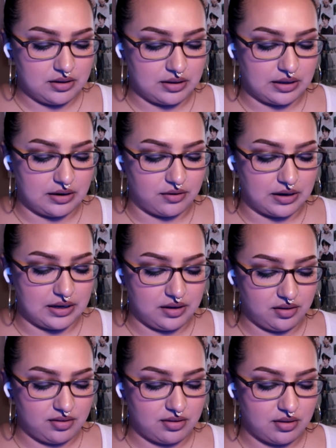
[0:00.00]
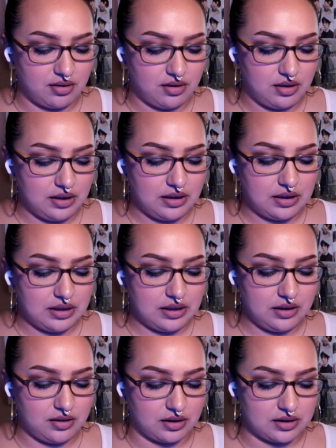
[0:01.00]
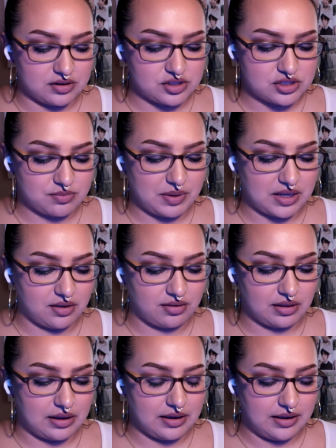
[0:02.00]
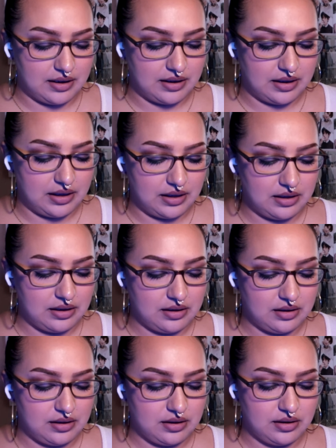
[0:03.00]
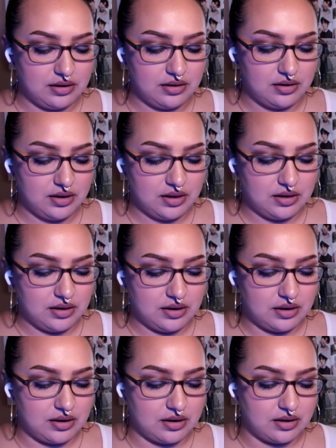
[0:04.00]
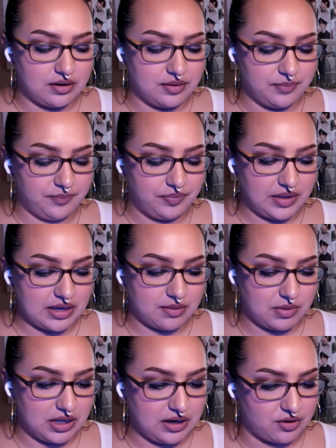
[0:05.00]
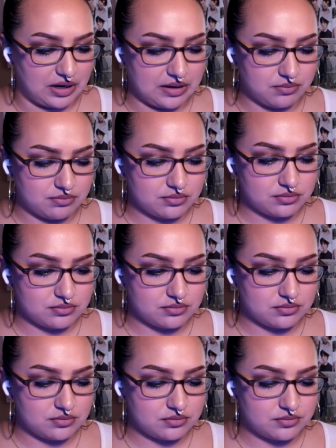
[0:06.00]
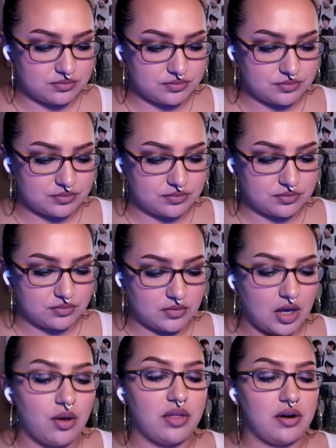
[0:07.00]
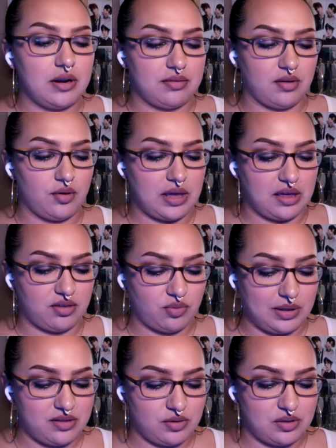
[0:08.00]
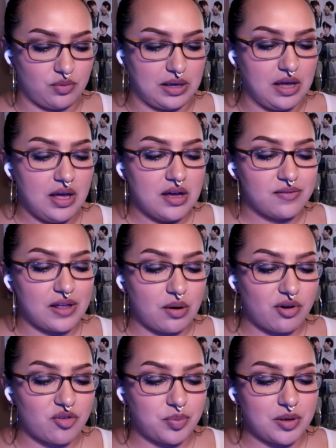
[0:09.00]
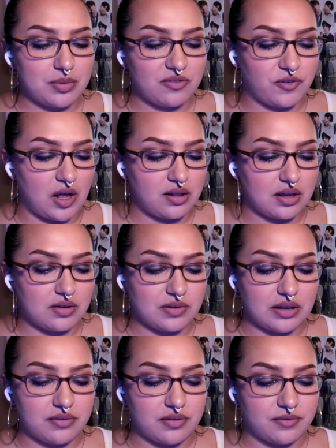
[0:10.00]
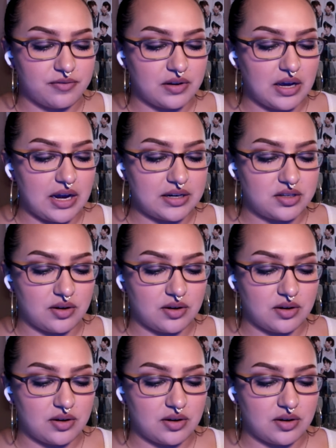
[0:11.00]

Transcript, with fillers: lyrics, English because I um, am illiterate. Oh, there is. Okay, sweet, sweet, sweet. Flowers bloom in fall, love, love. I